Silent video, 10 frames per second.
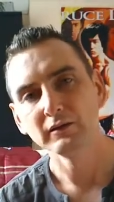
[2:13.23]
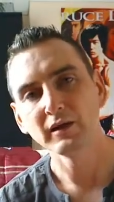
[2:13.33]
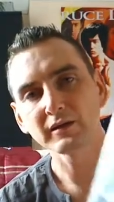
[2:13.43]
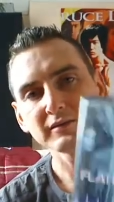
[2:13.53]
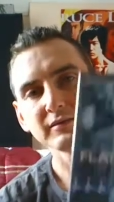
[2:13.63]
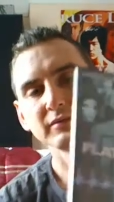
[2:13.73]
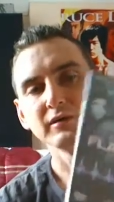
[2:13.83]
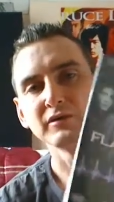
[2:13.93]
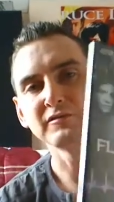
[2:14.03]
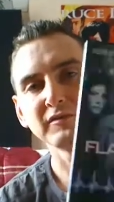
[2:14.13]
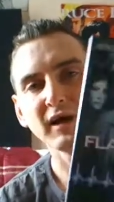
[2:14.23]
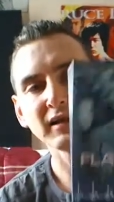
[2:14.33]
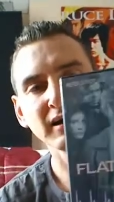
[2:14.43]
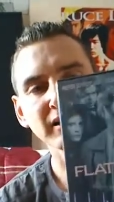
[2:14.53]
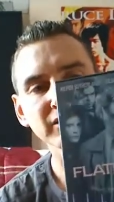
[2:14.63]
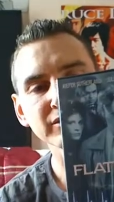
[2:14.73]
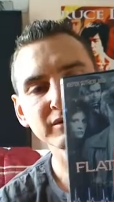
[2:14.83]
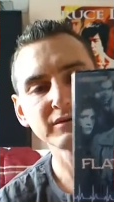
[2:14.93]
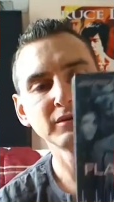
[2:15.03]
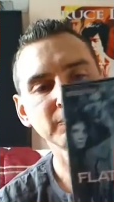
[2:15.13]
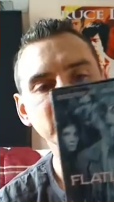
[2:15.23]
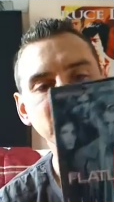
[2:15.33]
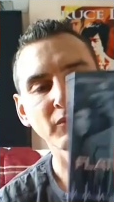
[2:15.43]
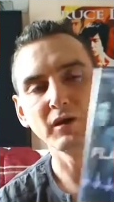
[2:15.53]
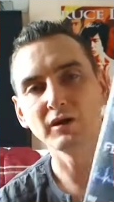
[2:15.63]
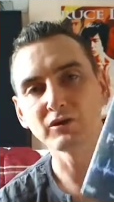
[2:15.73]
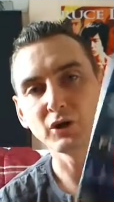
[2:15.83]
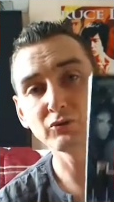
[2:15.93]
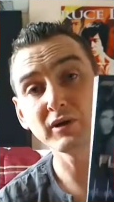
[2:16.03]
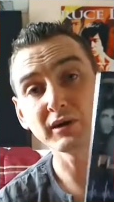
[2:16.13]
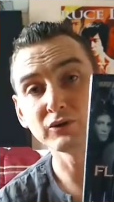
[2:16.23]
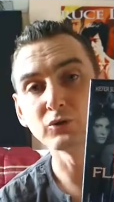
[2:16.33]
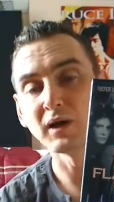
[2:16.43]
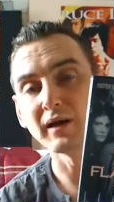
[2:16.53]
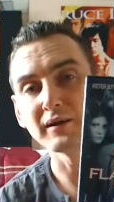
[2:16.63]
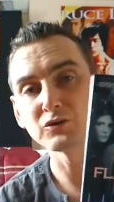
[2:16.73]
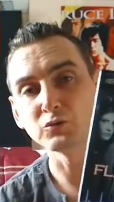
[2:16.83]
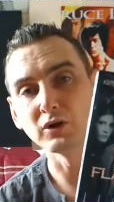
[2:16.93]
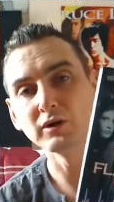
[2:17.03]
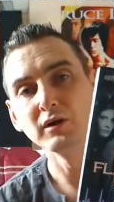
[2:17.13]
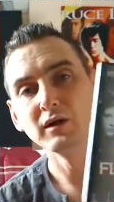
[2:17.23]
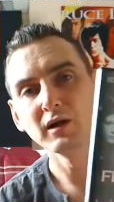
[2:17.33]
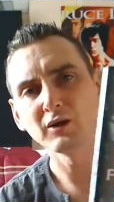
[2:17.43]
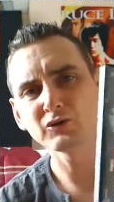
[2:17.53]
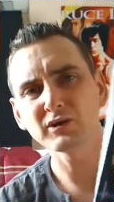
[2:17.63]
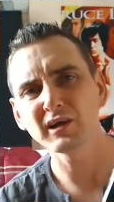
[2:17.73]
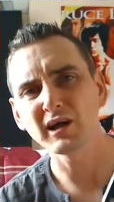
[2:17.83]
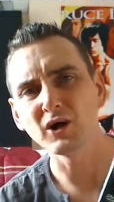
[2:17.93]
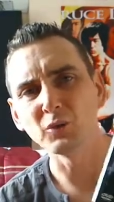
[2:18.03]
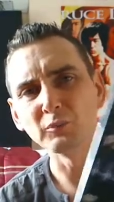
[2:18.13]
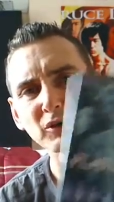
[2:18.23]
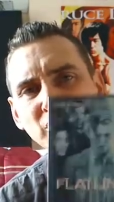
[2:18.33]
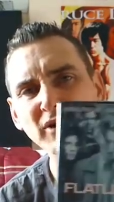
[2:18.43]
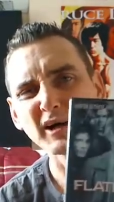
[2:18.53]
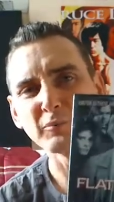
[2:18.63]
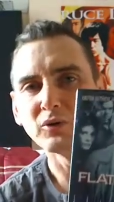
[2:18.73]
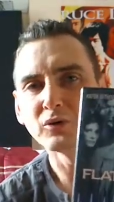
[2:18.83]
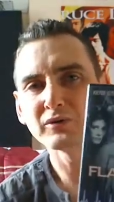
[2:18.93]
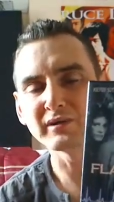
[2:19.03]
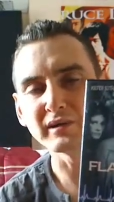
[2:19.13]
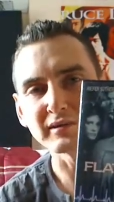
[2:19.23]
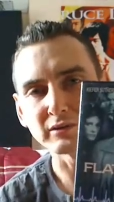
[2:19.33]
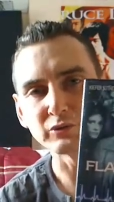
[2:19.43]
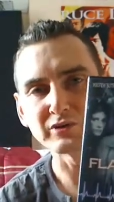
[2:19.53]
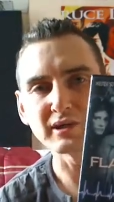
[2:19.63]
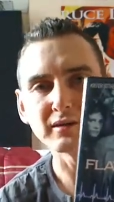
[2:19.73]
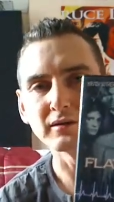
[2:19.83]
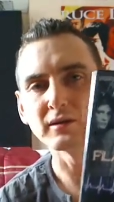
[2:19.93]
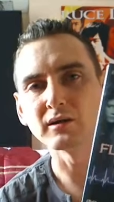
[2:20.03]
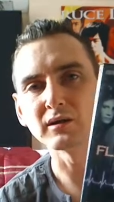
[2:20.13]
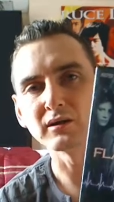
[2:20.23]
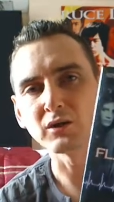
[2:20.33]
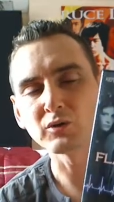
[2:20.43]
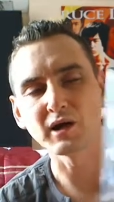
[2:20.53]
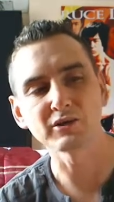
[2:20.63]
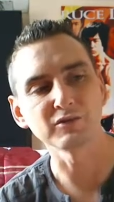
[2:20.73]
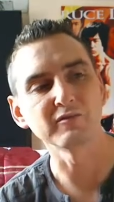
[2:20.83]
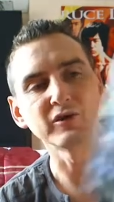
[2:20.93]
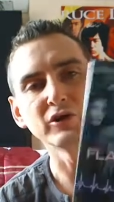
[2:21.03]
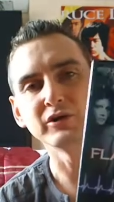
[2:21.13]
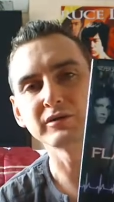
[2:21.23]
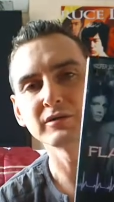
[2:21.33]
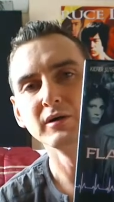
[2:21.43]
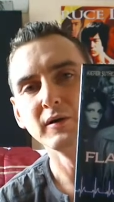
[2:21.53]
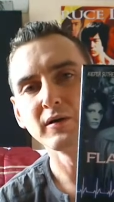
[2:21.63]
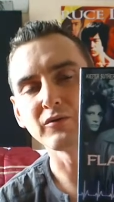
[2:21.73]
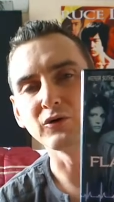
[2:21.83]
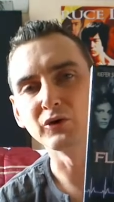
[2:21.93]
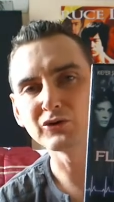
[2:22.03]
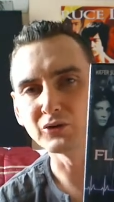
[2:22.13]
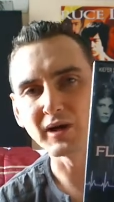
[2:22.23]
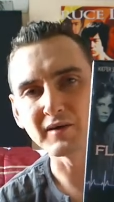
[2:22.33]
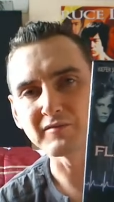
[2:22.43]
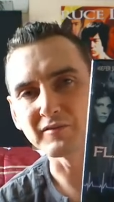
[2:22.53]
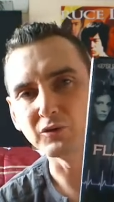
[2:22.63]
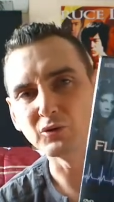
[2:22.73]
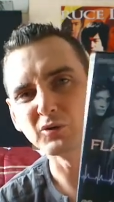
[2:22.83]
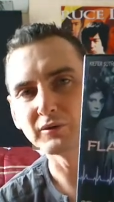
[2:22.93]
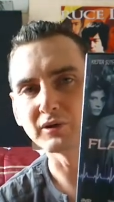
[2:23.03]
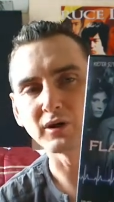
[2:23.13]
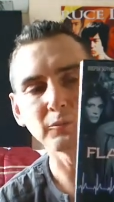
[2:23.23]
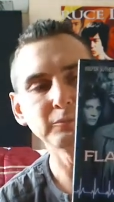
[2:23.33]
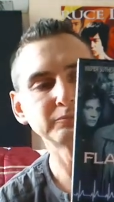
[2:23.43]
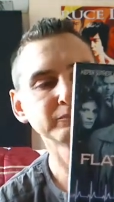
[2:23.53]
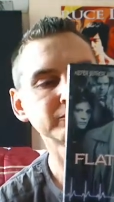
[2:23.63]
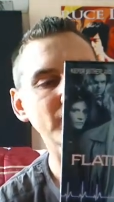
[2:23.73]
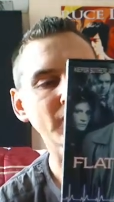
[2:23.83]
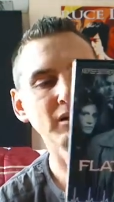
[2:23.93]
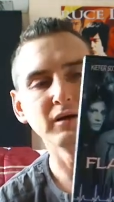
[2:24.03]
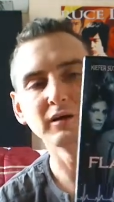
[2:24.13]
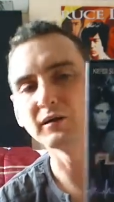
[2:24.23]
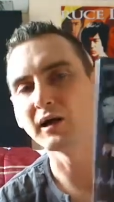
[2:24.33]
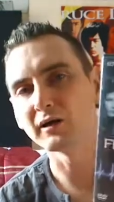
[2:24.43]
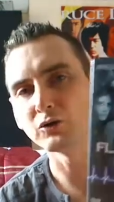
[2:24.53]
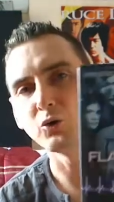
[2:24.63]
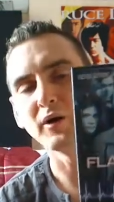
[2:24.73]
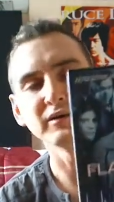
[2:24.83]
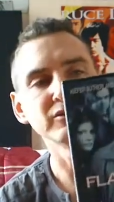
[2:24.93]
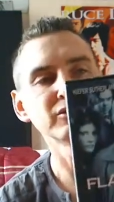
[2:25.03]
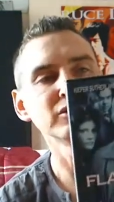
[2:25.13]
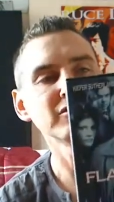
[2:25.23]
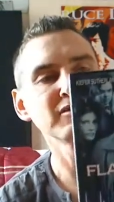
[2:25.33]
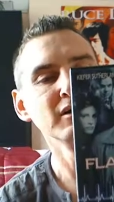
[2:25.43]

Next is Flatliners. Uh, so I really do like this one. I was going to get it on Blu-ray, but seeing as I was in, uh, you know, cash converters, I thought it's all right for, you know, uh, like a quid and stuff.